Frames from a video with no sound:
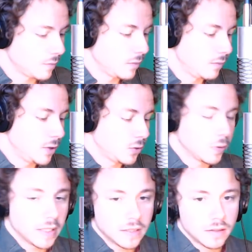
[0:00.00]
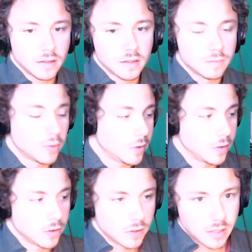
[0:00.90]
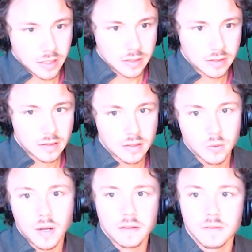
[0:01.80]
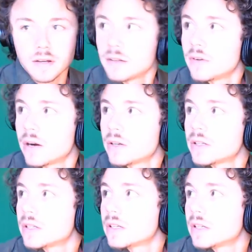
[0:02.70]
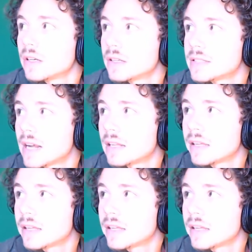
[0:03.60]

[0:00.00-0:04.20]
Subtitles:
between the computer and the Wi-Fi router satellite